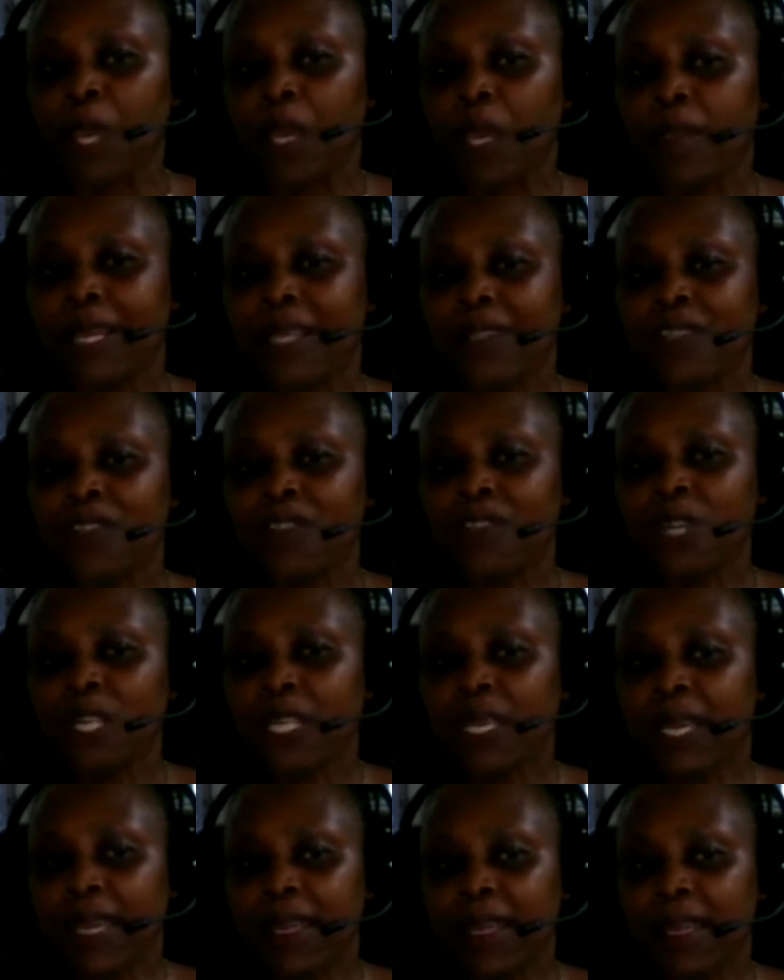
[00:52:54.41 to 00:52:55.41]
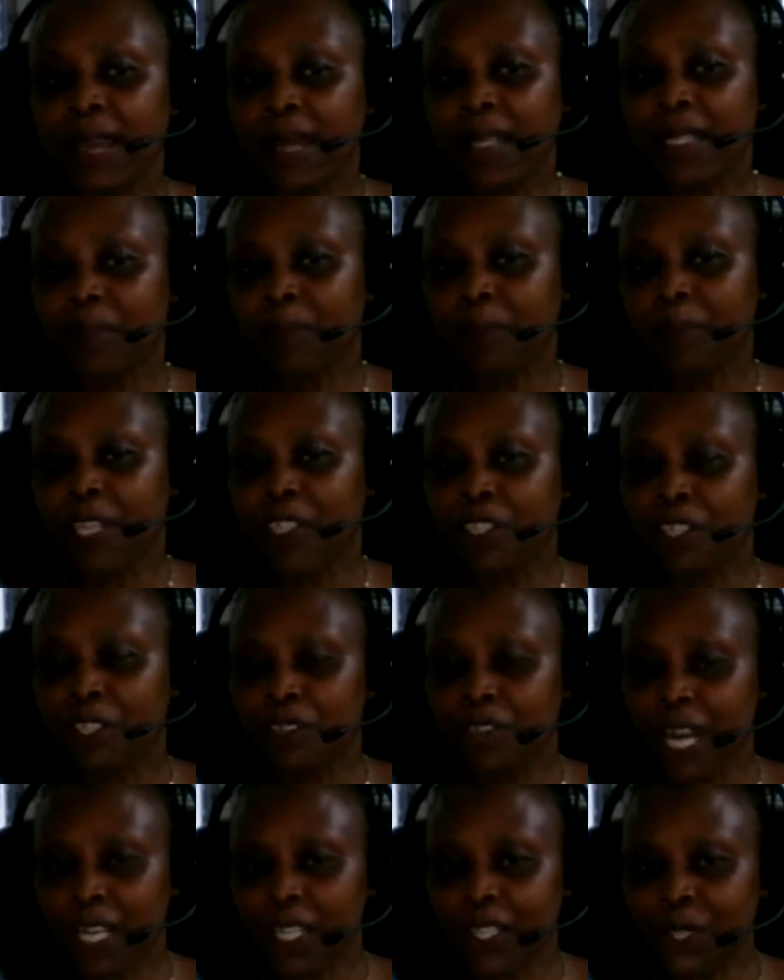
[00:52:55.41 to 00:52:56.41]
does not gain as much
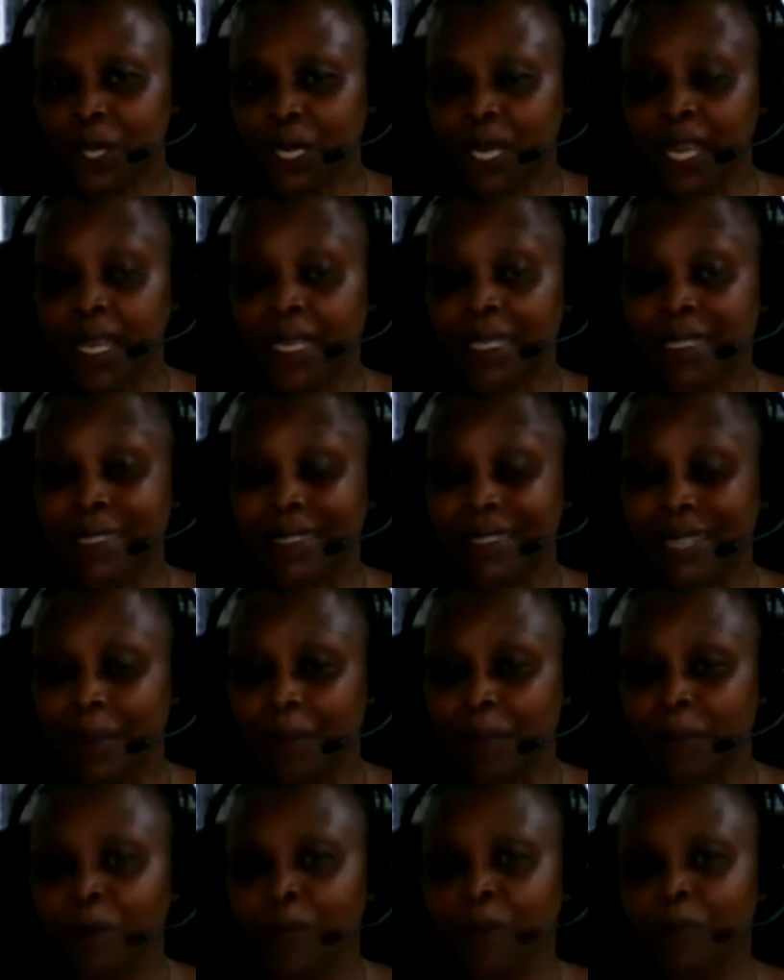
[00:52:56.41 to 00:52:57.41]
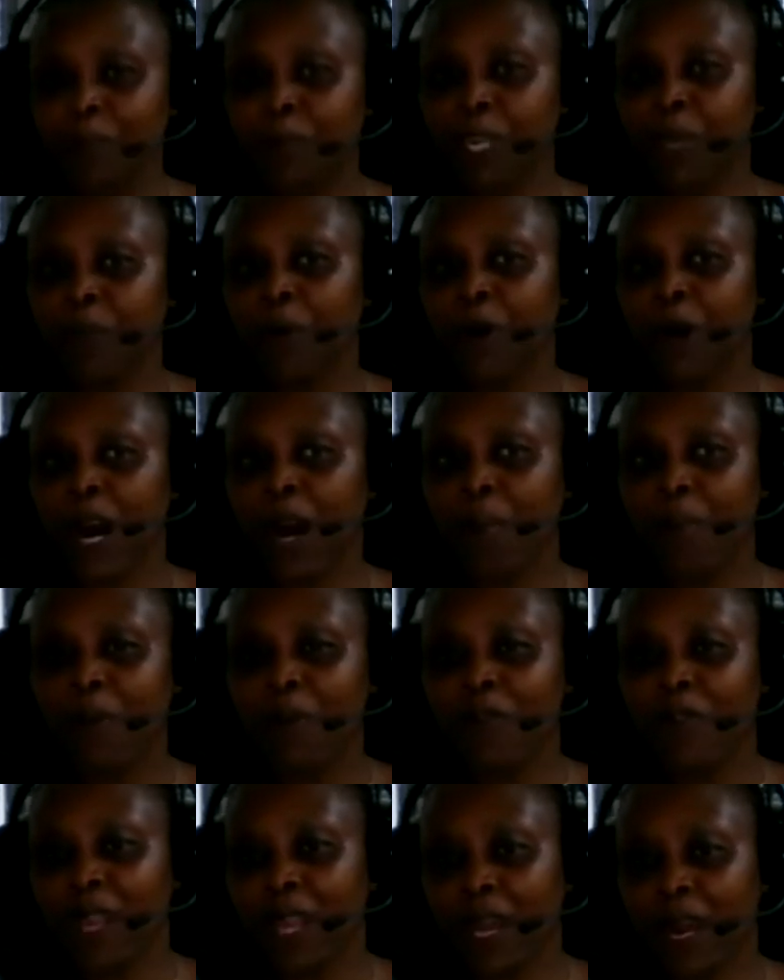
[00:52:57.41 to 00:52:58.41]
traction except when people are
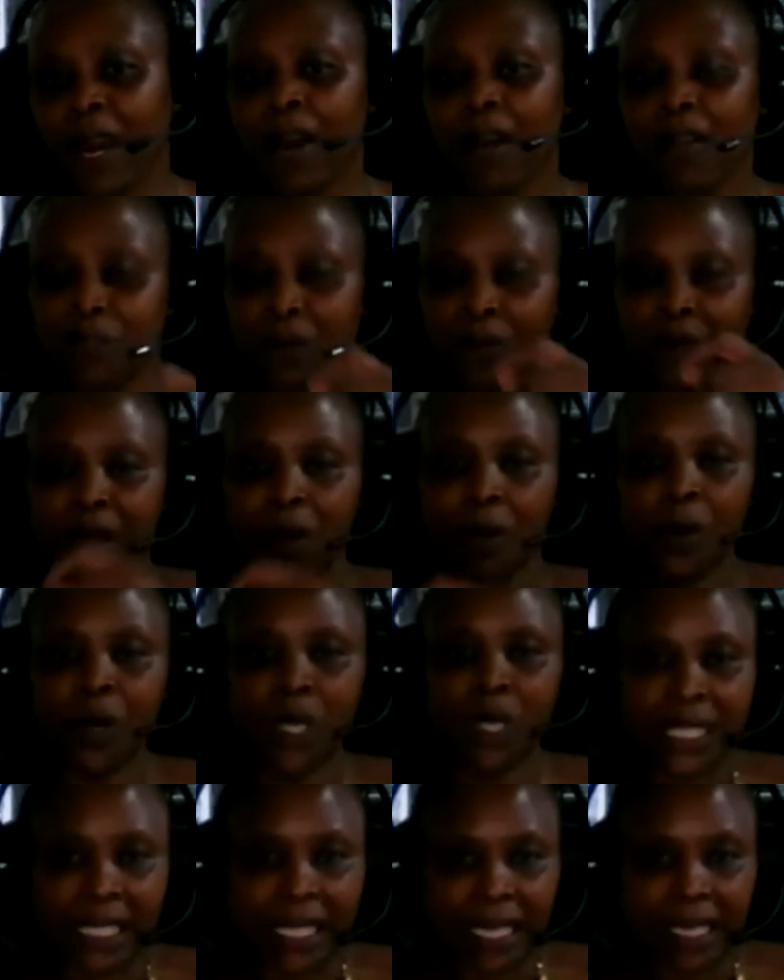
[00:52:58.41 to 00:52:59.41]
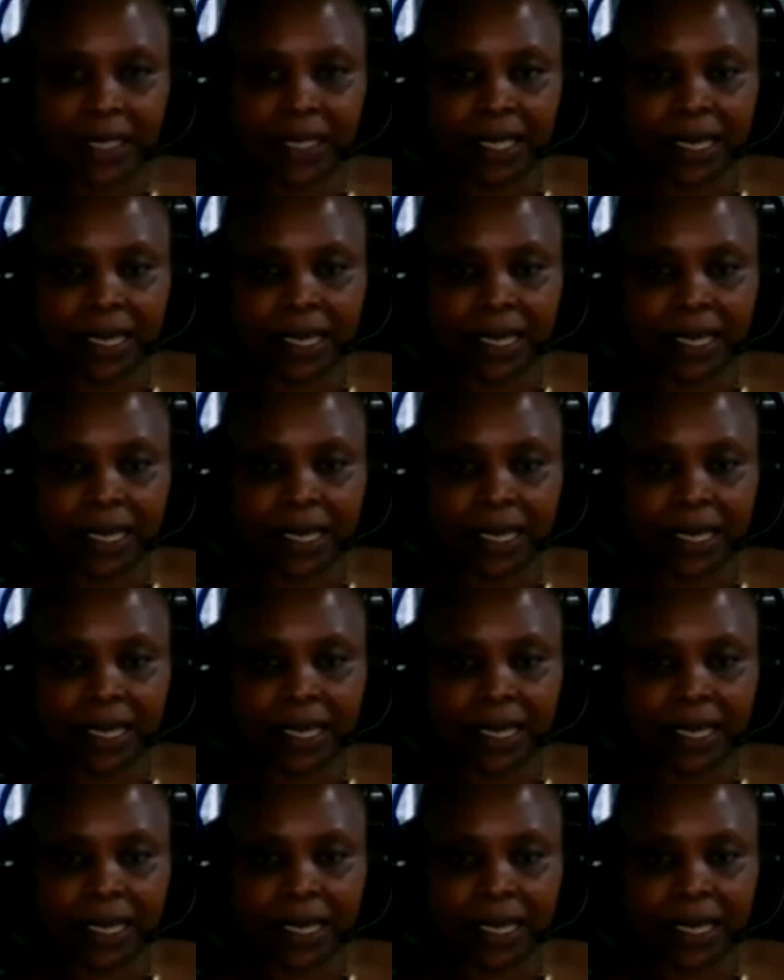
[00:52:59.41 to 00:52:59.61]
moving out of the continent.